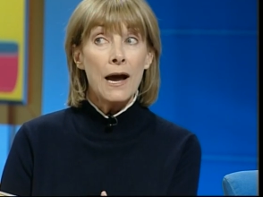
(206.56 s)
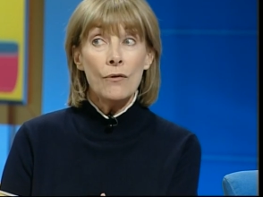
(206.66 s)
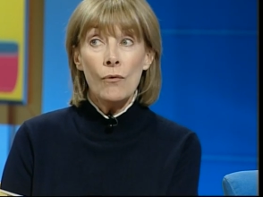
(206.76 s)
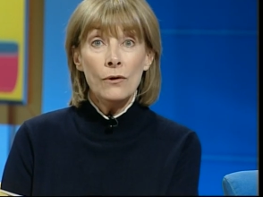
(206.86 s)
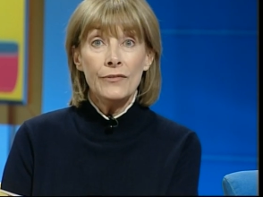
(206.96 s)

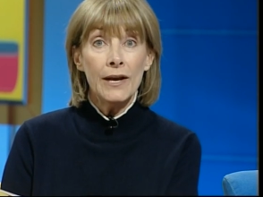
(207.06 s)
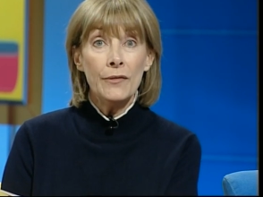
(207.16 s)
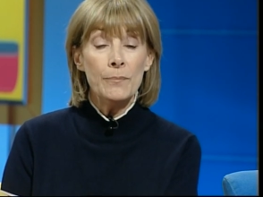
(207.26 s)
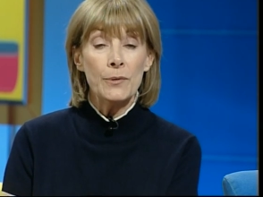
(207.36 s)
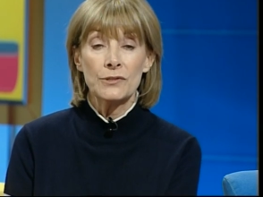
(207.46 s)
all the
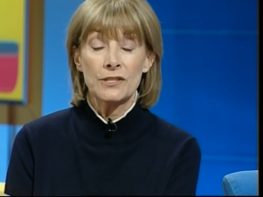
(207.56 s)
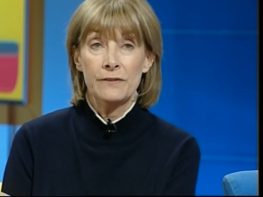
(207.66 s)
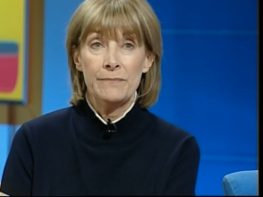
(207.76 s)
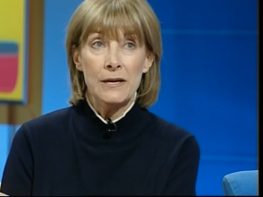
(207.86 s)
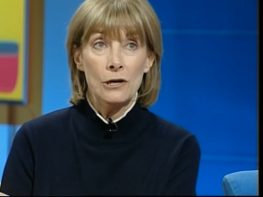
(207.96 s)
other books that
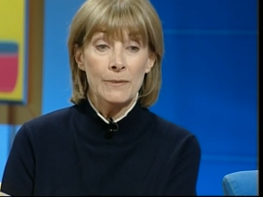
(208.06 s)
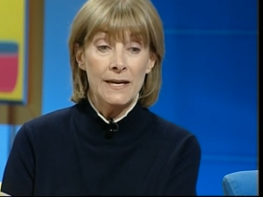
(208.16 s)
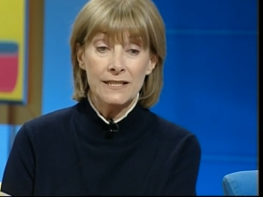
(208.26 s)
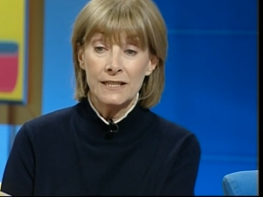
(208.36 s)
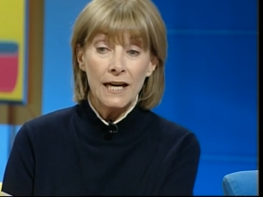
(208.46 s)
have been
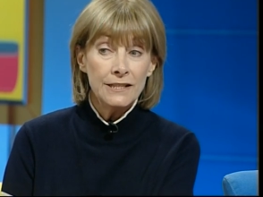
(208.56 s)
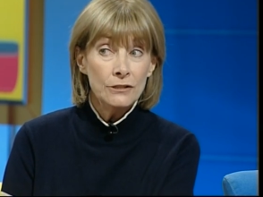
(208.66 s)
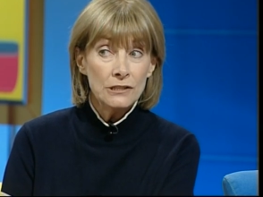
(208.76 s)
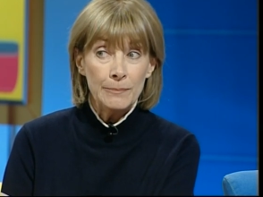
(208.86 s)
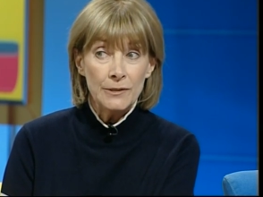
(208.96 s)
nominated, I
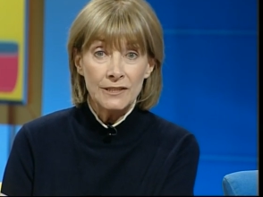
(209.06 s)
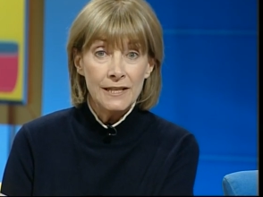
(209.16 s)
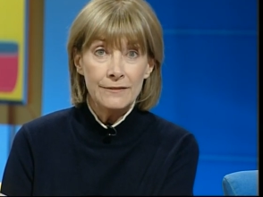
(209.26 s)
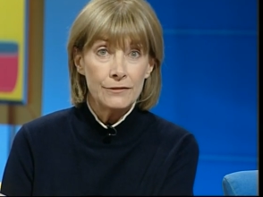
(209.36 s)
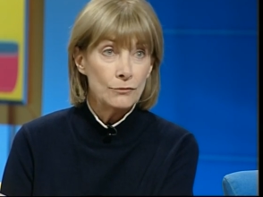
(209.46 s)
don't suppose
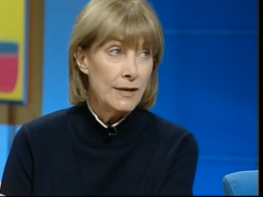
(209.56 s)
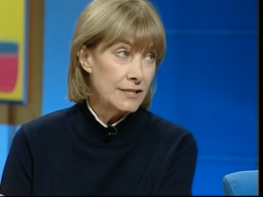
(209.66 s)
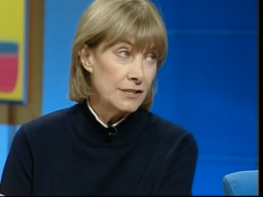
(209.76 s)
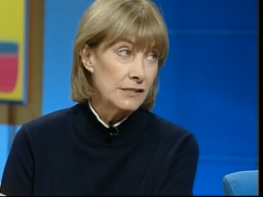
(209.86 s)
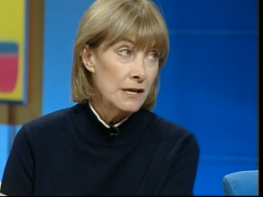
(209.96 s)
any of the
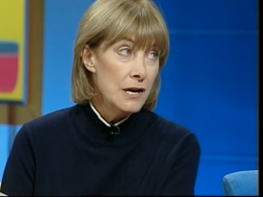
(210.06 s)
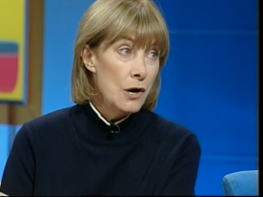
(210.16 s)
writers